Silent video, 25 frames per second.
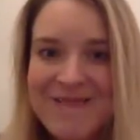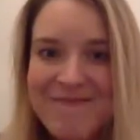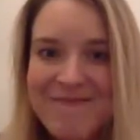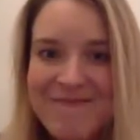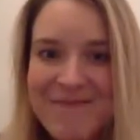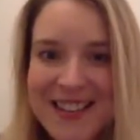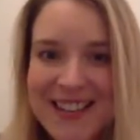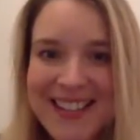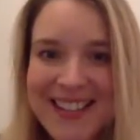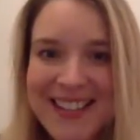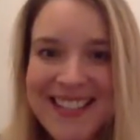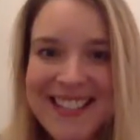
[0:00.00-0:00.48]

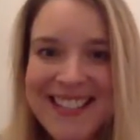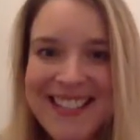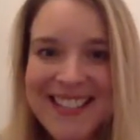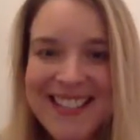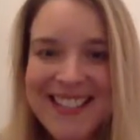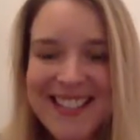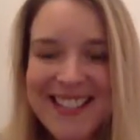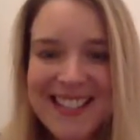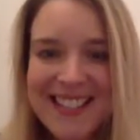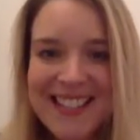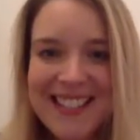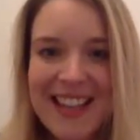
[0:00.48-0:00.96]

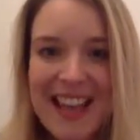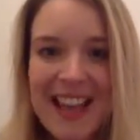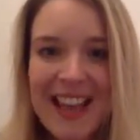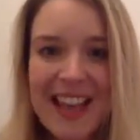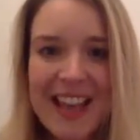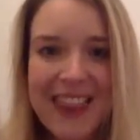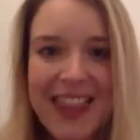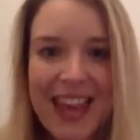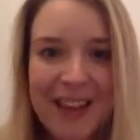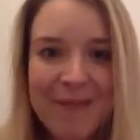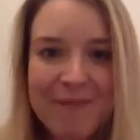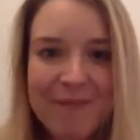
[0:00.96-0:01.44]
because it's
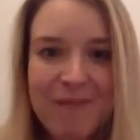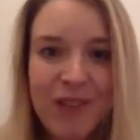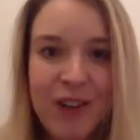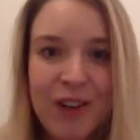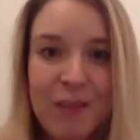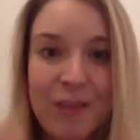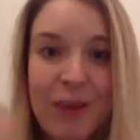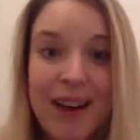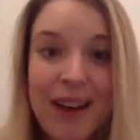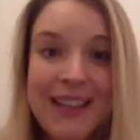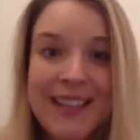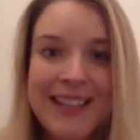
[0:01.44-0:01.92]
like that
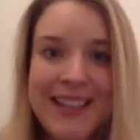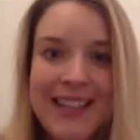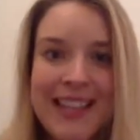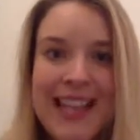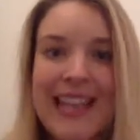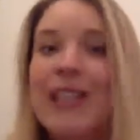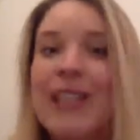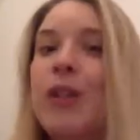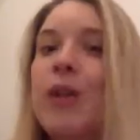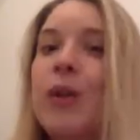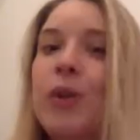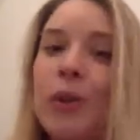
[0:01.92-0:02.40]
reminder
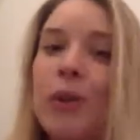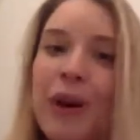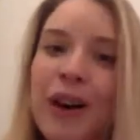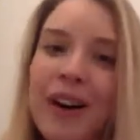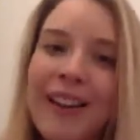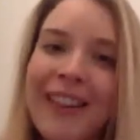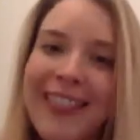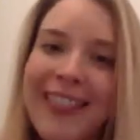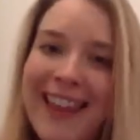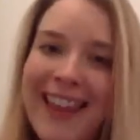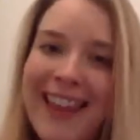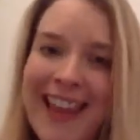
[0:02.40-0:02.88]
that you
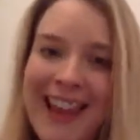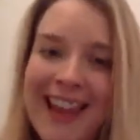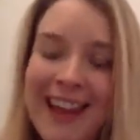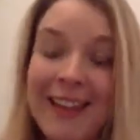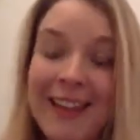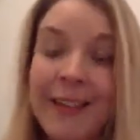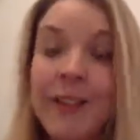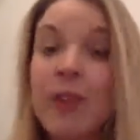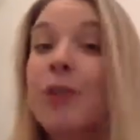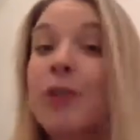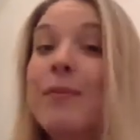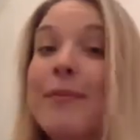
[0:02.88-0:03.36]
aren't there,
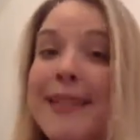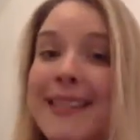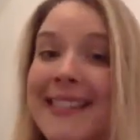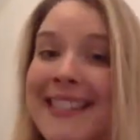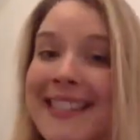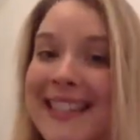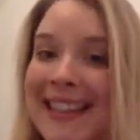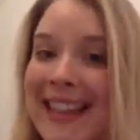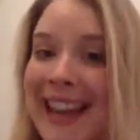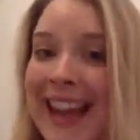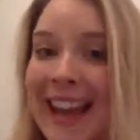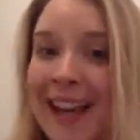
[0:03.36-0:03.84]
you're
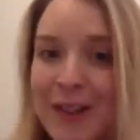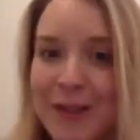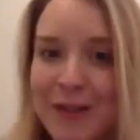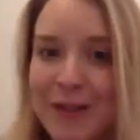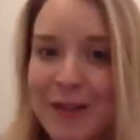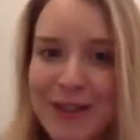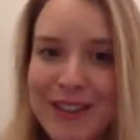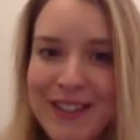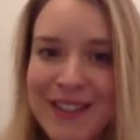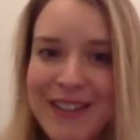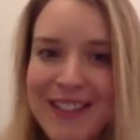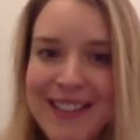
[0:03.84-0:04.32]
missing
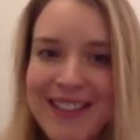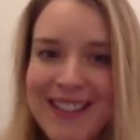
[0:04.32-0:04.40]
out.